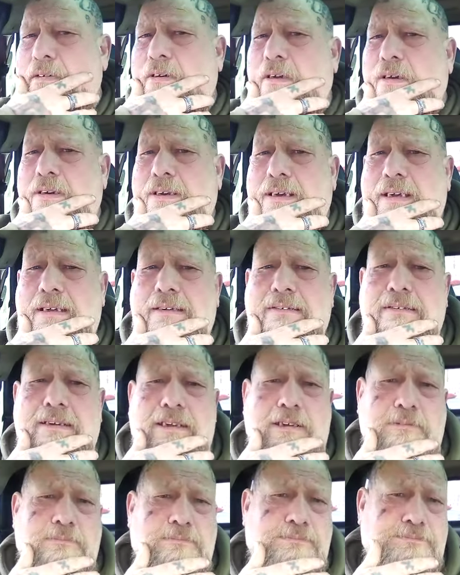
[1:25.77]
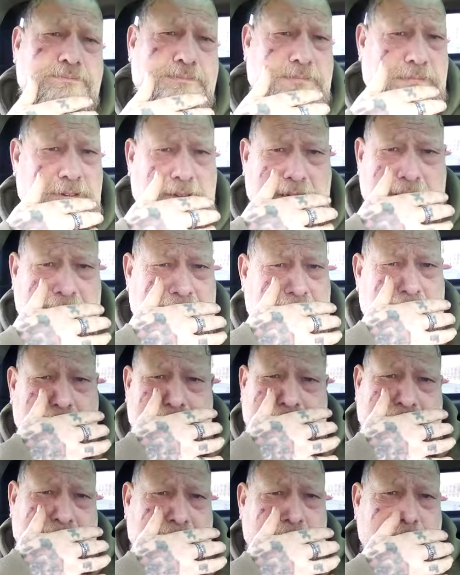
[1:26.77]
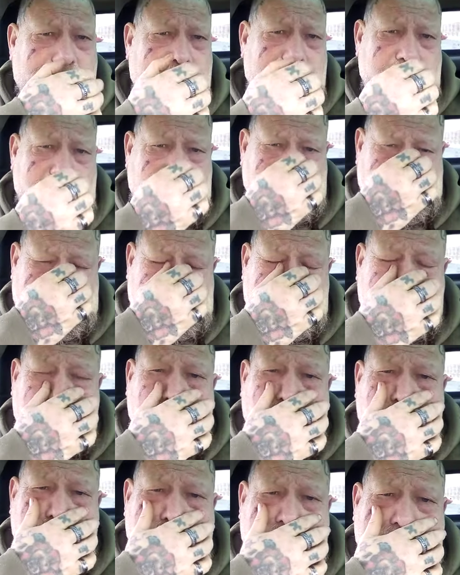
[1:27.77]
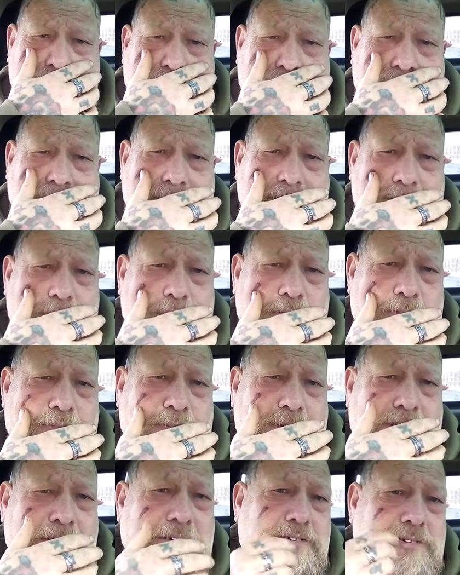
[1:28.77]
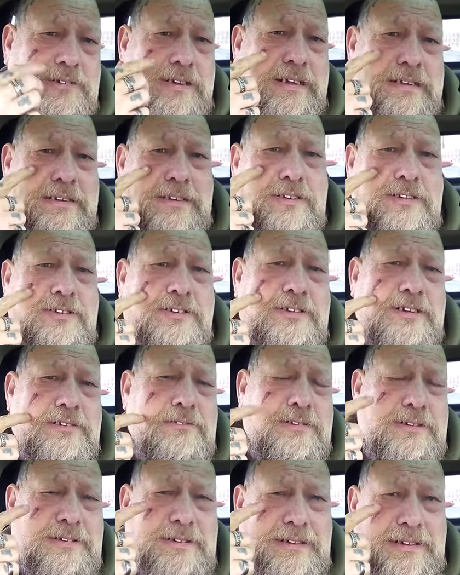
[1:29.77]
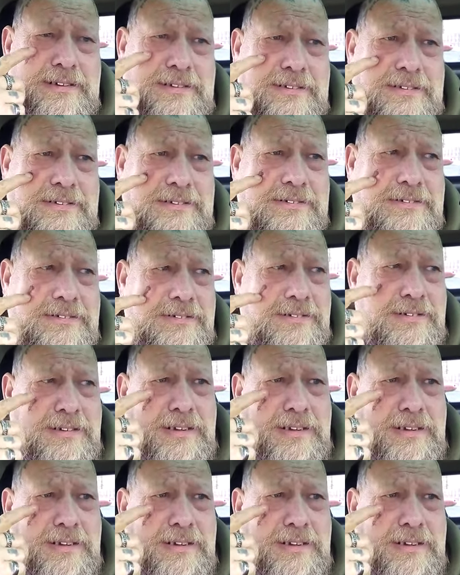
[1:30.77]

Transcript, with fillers: on a night time and the face mask goes exactly over this and this is irritating it